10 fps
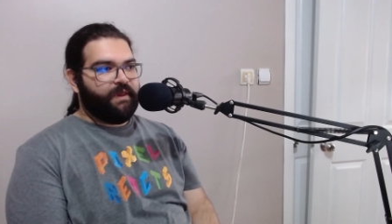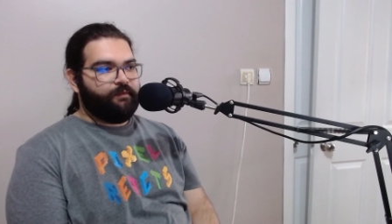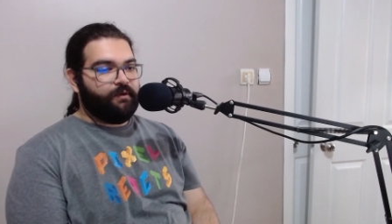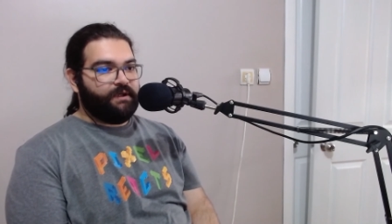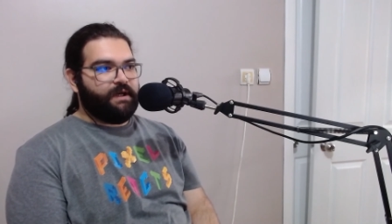
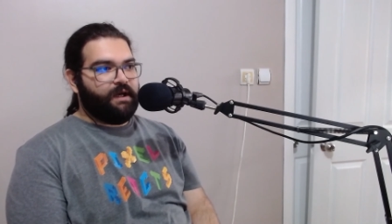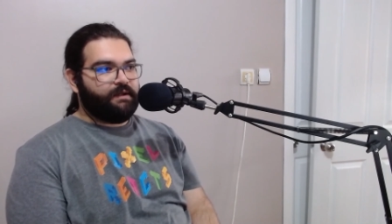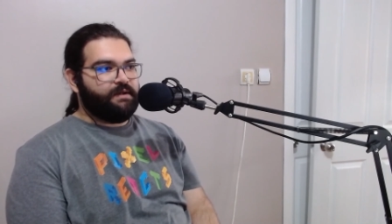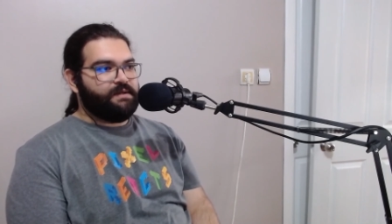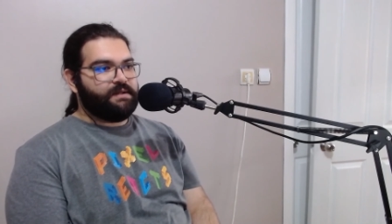for the
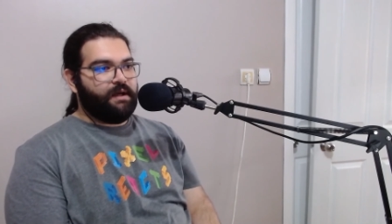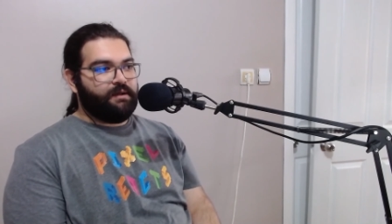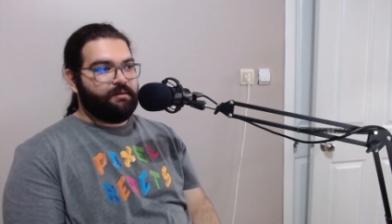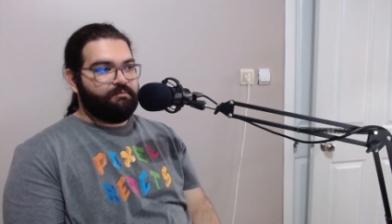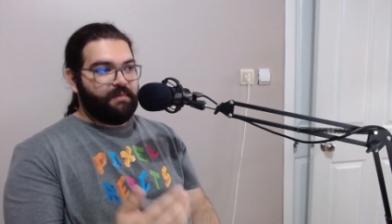characters
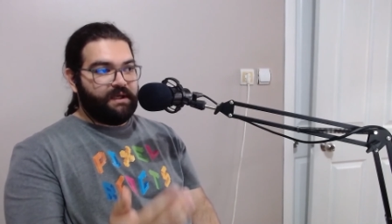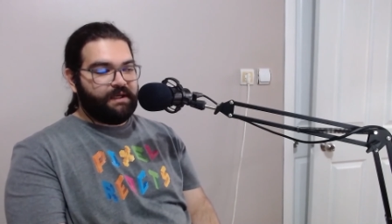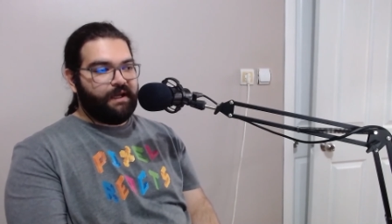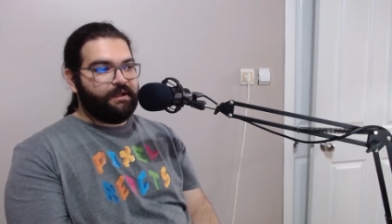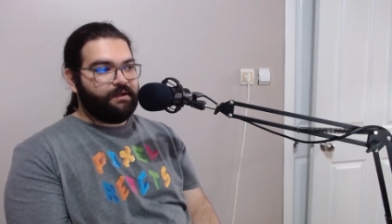like
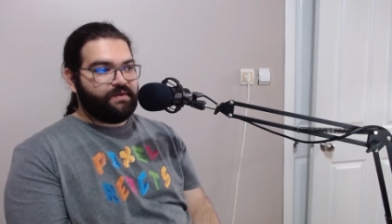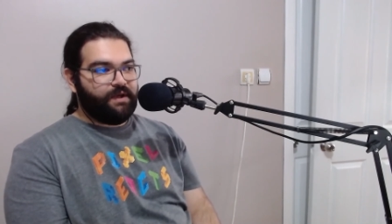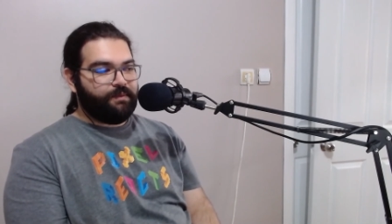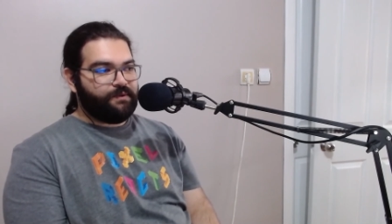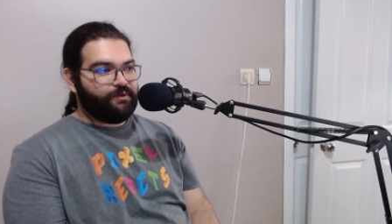Mikkel in this
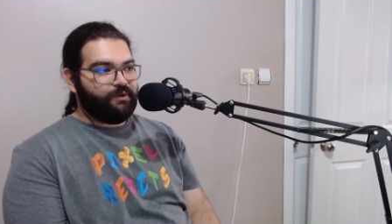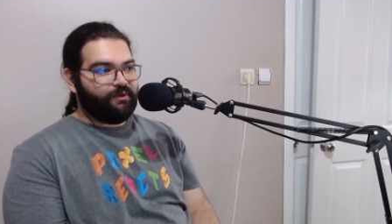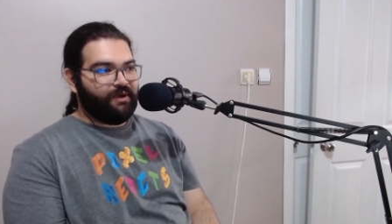episode